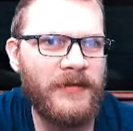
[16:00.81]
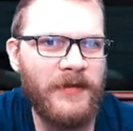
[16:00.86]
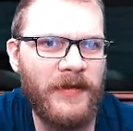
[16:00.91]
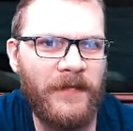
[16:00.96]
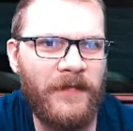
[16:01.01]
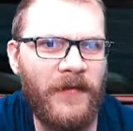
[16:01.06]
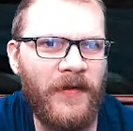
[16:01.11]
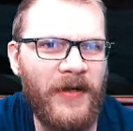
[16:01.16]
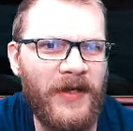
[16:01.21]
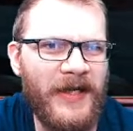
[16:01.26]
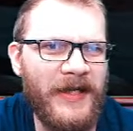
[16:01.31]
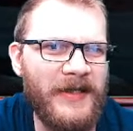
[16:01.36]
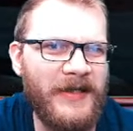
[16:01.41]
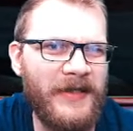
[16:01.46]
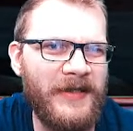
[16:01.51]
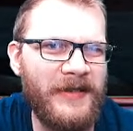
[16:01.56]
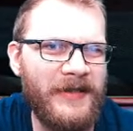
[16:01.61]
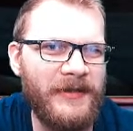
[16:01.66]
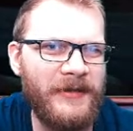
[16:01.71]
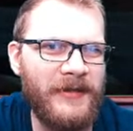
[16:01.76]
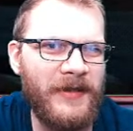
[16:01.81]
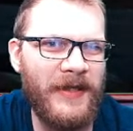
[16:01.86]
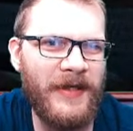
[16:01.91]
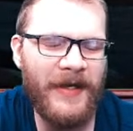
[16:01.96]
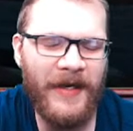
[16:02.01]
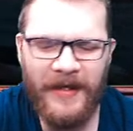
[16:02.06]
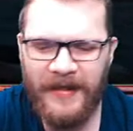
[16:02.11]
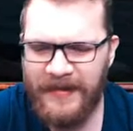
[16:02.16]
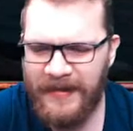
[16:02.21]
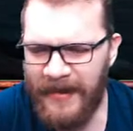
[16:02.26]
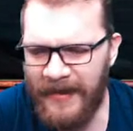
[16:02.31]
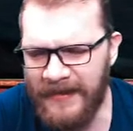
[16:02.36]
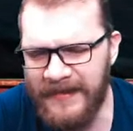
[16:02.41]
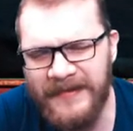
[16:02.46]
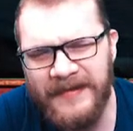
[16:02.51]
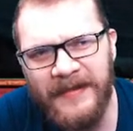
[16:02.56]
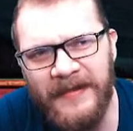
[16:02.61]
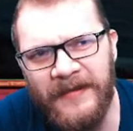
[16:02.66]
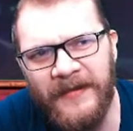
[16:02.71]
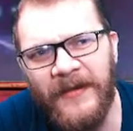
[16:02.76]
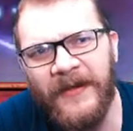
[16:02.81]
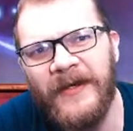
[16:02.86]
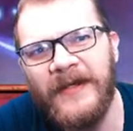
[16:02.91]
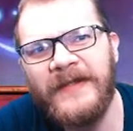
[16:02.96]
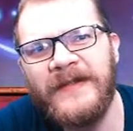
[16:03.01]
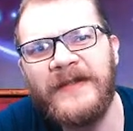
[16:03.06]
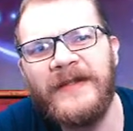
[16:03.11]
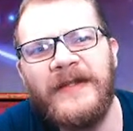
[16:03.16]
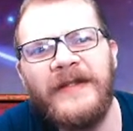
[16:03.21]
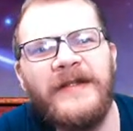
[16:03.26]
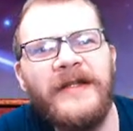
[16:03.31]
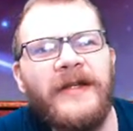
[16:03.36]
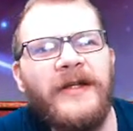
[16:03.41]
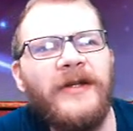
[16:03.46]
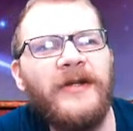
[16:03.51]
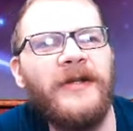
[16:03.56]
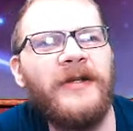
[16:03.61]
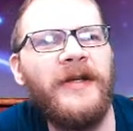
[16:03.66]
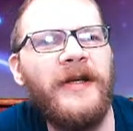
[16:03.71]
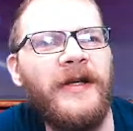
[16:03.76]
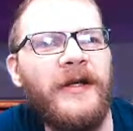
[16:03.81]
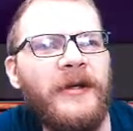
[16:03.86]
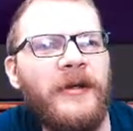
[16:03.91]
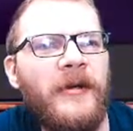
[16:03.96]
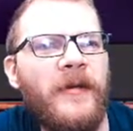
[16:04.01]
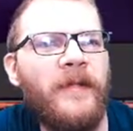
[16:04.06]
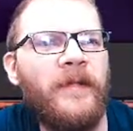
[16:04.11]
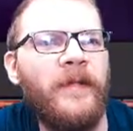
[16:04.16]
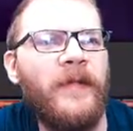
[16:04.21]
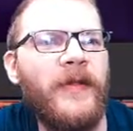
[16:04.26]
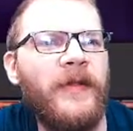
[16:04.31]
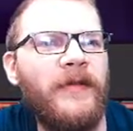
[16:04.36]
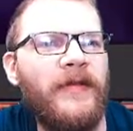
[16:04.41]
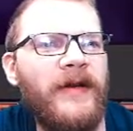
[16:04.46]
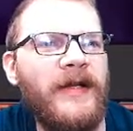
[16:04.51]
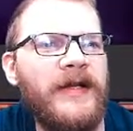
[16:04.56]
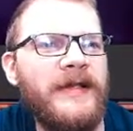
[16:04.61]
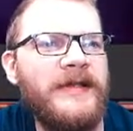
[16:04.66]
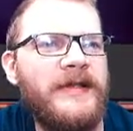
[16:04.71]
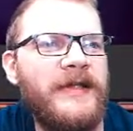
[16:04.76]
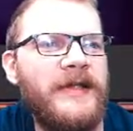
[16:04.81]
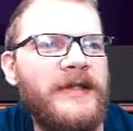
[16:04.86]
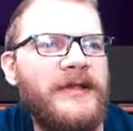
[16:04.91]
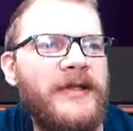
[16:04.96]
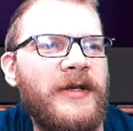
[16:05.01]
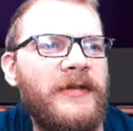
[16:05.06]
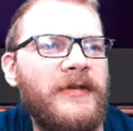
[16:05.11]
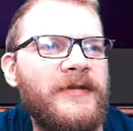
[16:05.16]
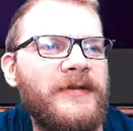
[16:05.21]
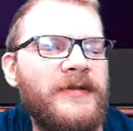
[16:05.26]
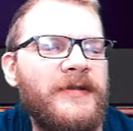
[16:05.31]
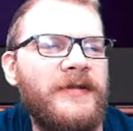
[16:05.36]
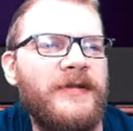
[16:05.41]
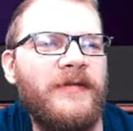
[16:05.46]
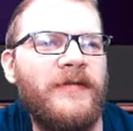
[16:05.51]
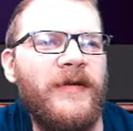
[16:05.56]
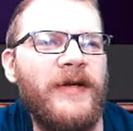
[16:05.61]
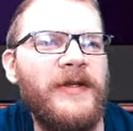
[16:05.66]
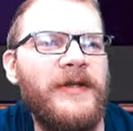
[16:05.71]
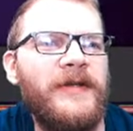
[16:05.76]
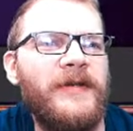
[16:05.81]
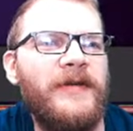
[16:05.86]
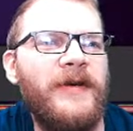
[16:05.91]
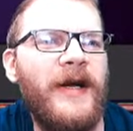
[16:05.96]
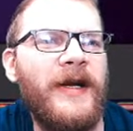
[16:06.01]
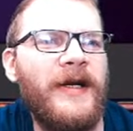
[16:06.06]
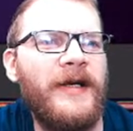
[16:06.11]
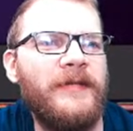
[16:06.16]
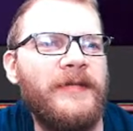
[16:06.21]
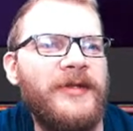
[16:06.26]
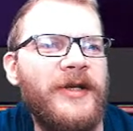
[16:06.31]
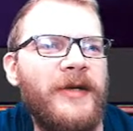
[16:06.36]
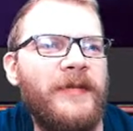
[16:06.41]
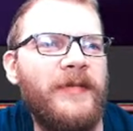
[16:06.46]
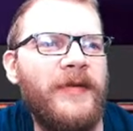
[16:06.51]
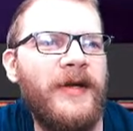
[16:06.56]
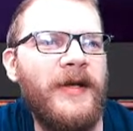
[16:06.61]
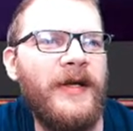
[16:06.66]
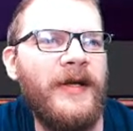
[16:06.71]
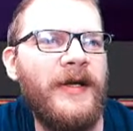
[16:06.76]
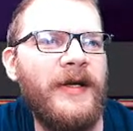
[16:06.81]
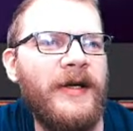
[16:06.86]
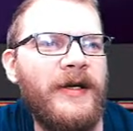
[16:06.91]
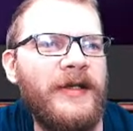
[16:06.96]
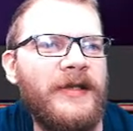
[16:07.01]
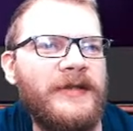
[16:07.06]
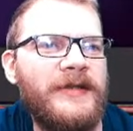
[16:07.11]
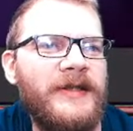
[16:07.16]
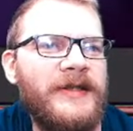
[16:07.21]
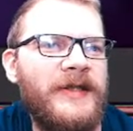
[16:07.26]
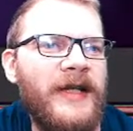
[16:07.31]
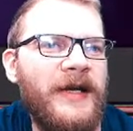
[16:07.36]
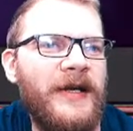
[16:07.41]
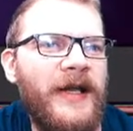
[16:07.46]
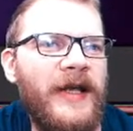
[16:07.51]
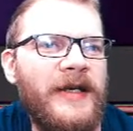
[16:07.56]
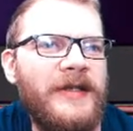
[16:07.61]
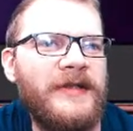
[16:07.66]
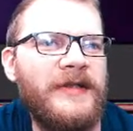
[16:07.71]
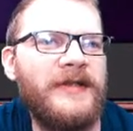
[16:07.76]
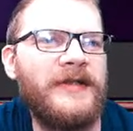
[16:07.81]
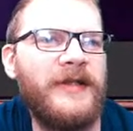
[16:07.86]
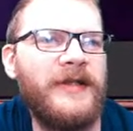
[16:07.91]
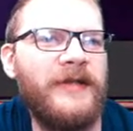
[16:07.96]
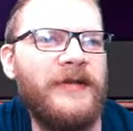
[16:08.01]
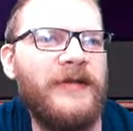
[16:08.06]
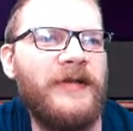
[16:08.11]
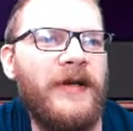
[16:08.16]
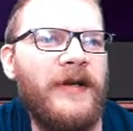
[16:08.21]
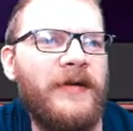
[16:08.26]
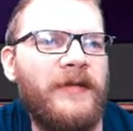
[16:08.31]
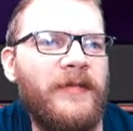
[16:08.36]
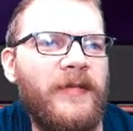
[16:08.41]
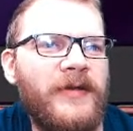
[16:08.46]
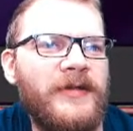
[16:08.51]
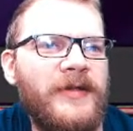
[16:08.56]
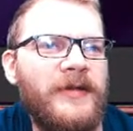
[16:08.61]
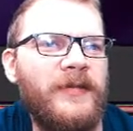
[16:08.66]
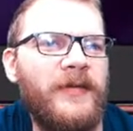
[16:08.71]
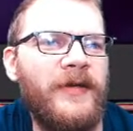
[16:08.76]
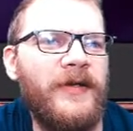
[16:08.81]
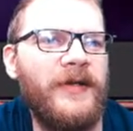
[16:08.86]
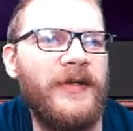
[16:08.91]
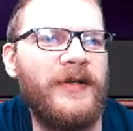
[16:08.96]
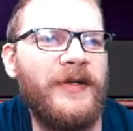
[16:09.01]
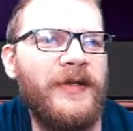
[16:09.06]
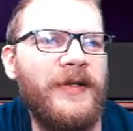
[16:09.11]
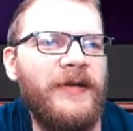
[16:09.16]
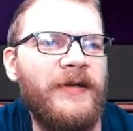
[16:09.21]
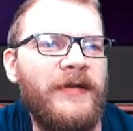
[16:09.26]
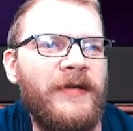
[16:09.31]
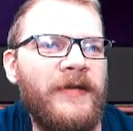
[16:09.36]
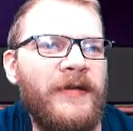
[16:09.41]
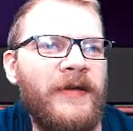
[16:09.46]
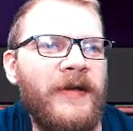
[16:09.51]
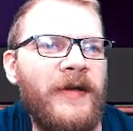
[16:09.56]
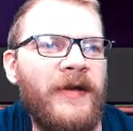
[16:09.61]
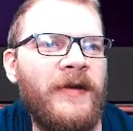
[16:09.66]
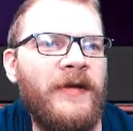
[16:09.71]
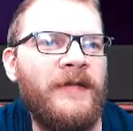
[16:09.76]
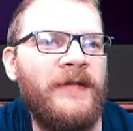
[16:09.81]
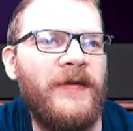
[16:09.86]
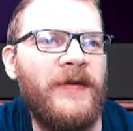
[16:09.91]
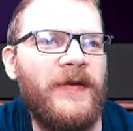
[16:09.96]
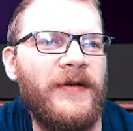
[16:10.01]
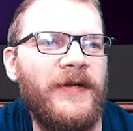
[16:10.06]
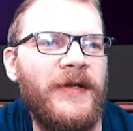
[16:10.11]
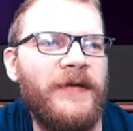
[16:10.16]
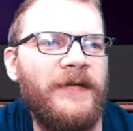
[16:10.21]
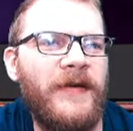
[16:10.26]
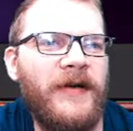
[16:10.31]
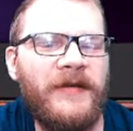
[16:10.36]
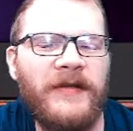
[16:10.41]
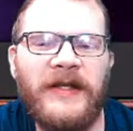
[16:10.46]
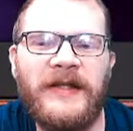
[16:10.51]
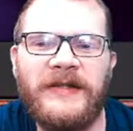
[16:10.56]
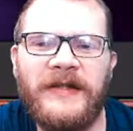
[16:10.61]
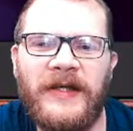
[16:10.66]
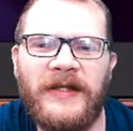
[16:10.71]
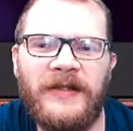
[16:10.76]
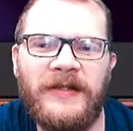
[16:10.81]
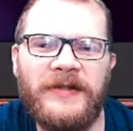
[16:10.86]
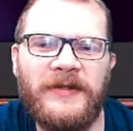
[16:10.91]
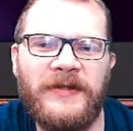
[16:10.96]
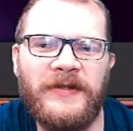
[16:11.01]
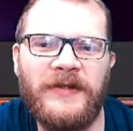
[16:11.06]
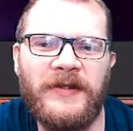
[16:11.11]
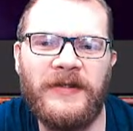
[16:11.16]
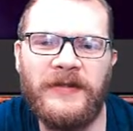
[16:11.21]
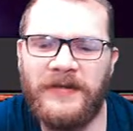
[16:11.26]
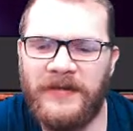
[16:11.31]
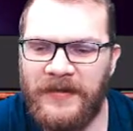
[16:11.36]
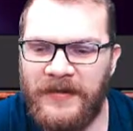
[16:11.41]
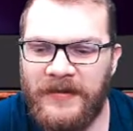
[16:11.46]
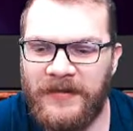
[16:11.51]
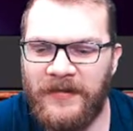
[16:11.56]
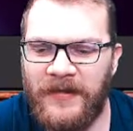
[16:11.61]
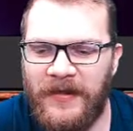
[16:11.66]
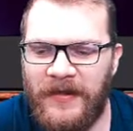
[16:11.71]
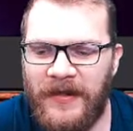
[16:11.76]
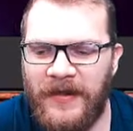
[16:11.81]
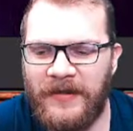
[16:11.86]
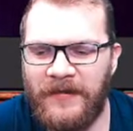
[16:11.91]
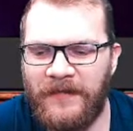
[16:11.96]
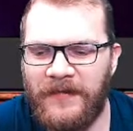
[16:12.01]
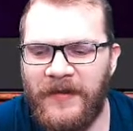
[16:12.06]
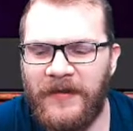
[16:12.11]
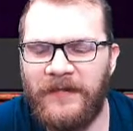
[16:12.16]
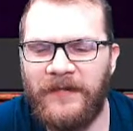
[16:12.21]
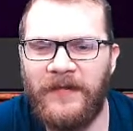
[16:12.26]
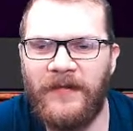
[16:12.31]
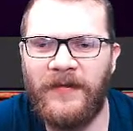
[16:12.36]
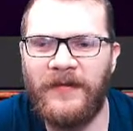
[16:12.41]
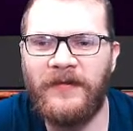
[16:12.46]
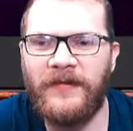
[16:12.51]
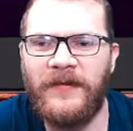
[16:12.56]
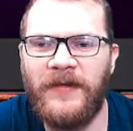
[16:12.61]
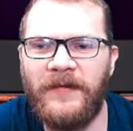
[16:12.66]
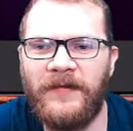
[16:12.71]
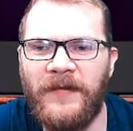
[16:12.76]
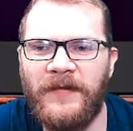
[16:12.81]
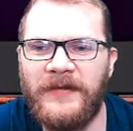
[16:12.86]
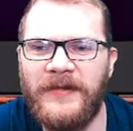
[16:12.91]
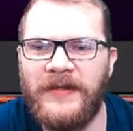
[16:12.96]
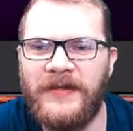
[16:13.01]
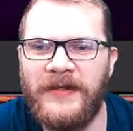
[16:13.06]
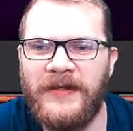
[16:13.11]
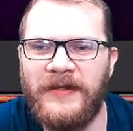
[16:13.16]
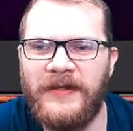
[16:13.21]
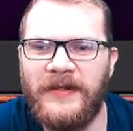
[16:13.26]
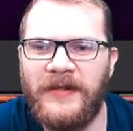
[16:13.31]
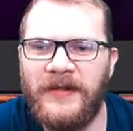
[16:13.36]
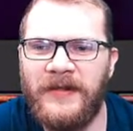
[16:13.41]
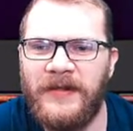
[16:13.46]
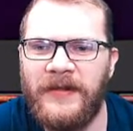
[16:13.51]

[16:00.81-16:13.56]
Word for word: The 4K deal, I, I still think it's a decently good deal. 26 stones, 1 to 2 rank up gem, 6 star Nexus, and uh, most importantly, 4 tier 5 class catalyst crystals. It's quite a lot of tier 4, tier 5 CCs.